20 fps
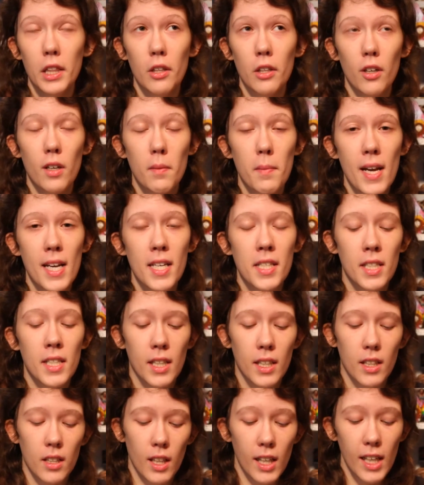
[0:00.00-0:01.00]
They're
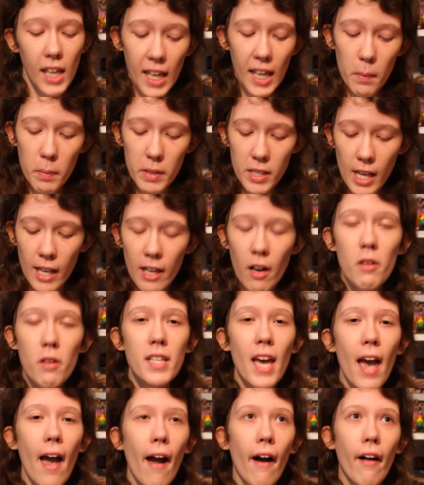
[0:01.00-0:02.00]
amazing. The Geeky Potato
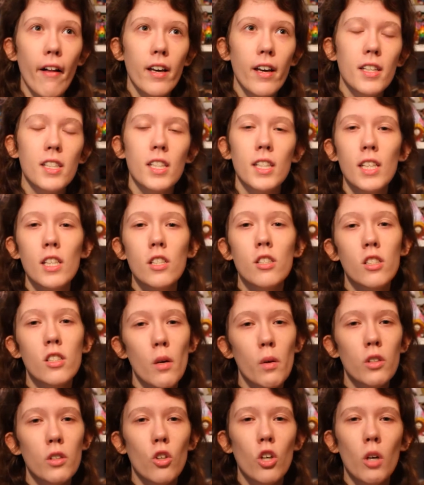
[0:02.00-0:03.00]
is Alex and he's
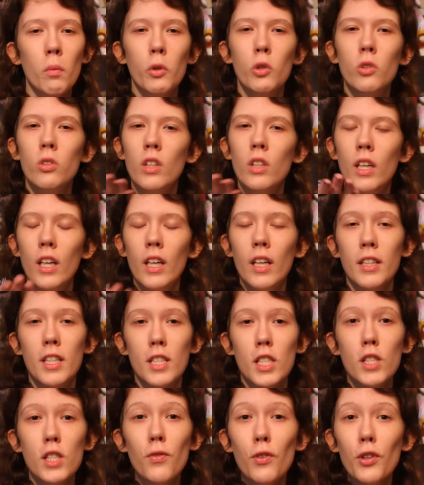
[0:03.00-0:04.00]
so adorable.
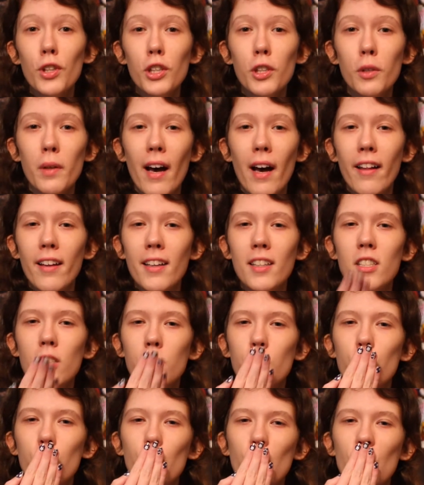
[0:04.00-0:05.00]
This is for you,
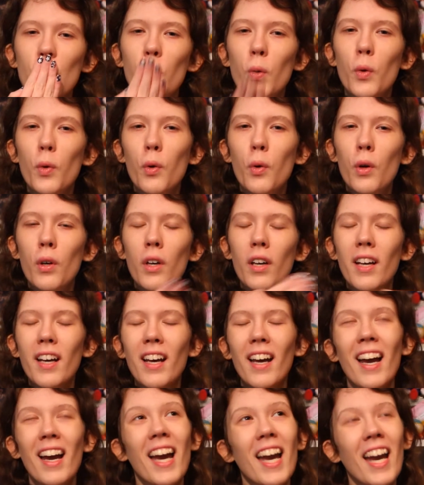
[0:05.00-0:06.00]
Alex.
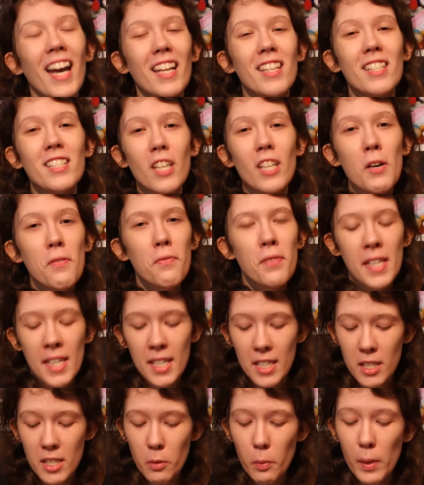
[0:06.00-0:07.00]
And
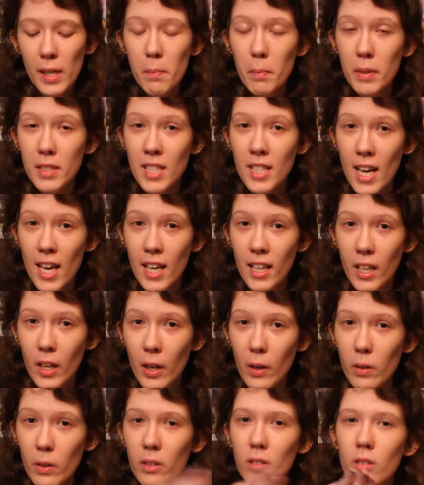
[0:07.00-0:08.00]
Sophie, Sweet
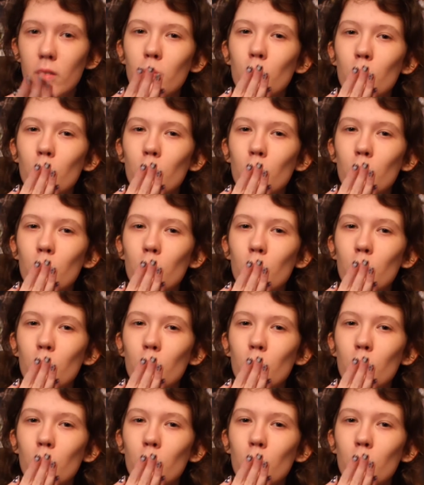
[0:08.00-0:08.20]
Potato